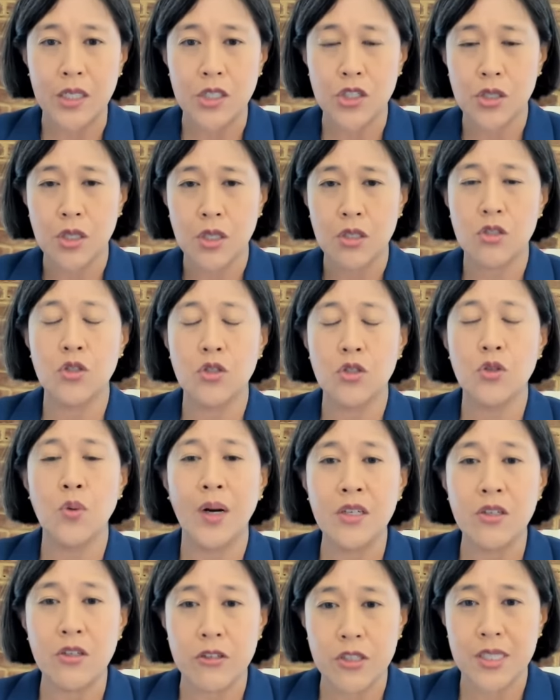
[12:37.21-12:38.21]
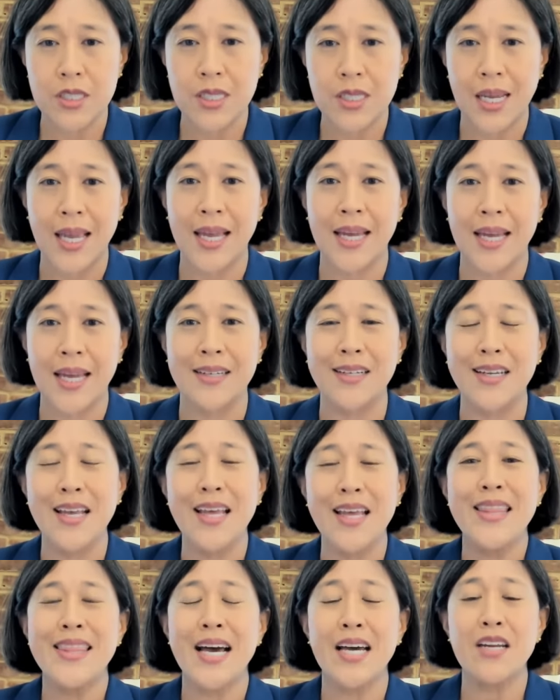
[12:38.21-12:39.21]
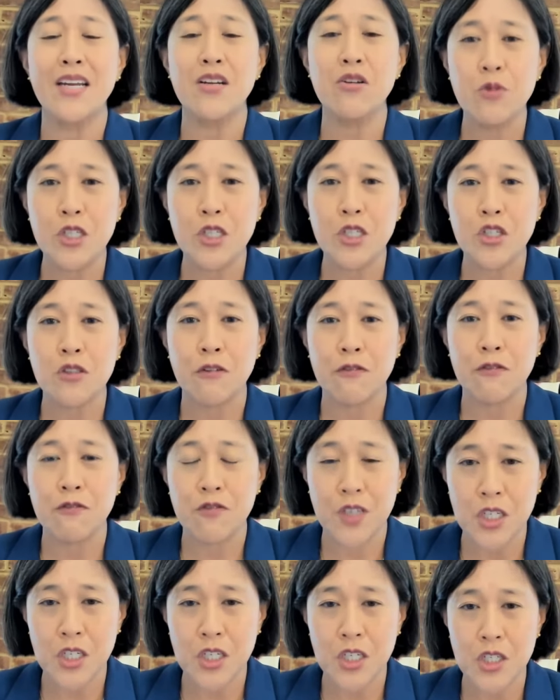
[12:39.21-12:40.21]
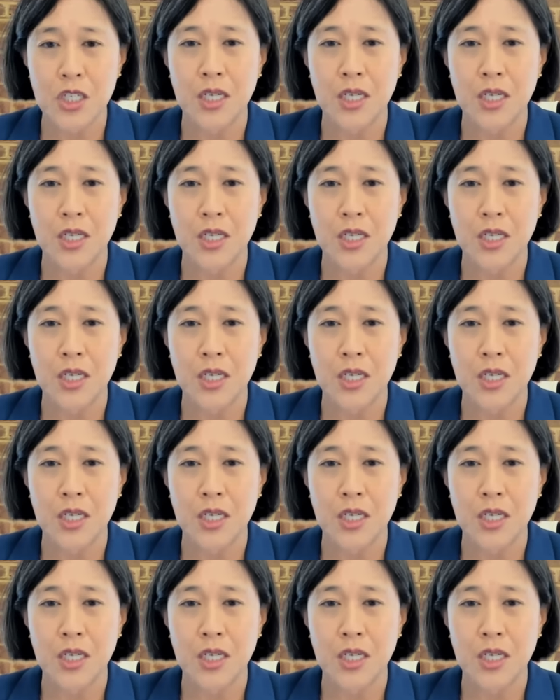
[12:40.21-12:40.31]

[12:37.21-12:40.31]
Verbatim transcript: to understand that original vision,